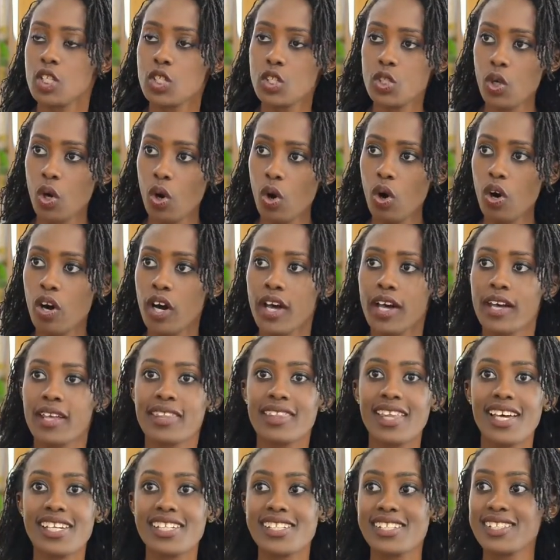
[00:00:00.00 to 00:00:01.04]
So
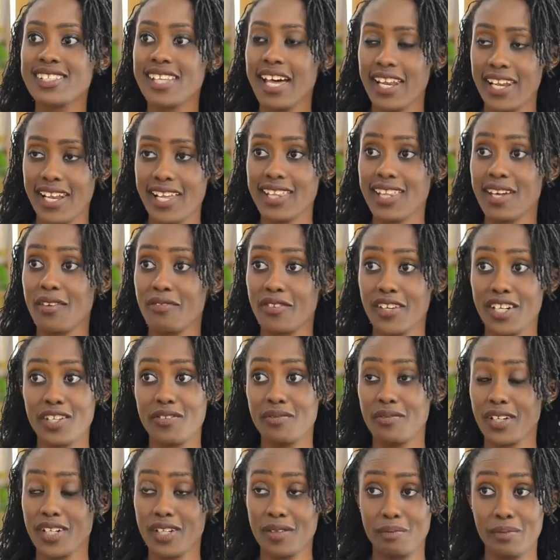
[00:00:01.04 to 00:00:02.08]
that is another very,
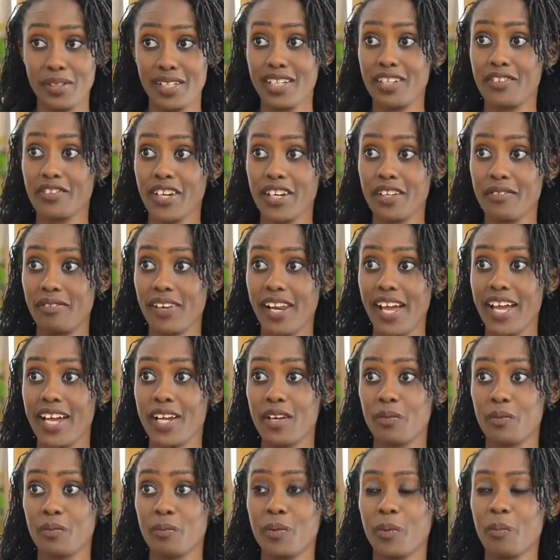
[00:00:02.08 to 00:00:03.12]
very big red
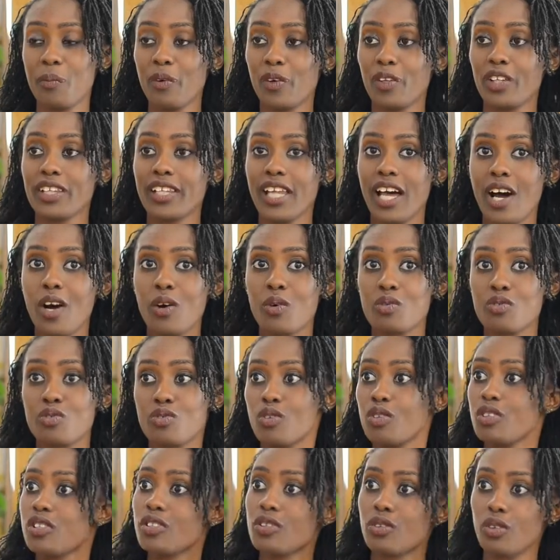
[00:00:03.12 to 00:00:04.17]
flag. People now
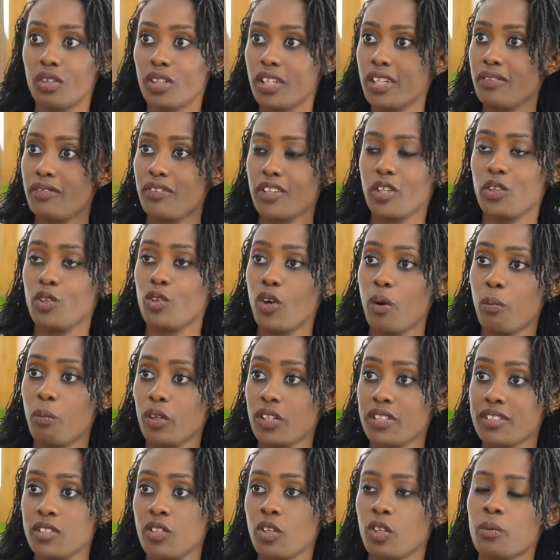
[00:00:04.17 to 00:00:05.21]
don't know giving you your
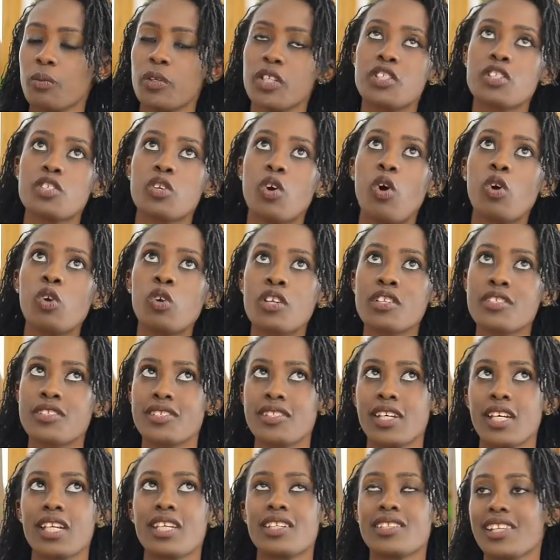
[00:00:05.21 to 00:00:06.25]
policy document. Always
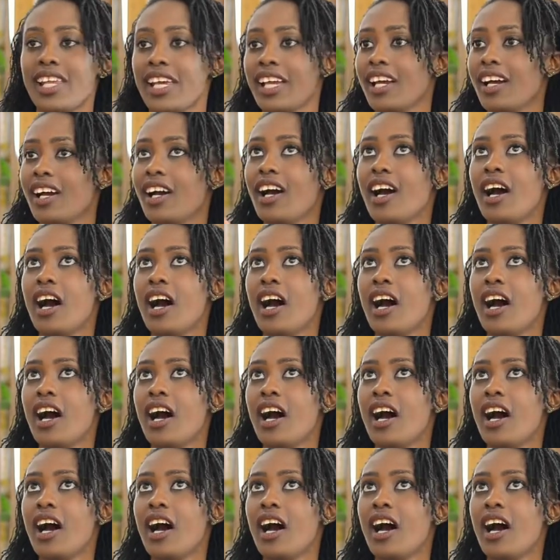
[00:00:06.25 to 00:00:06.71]
take it like...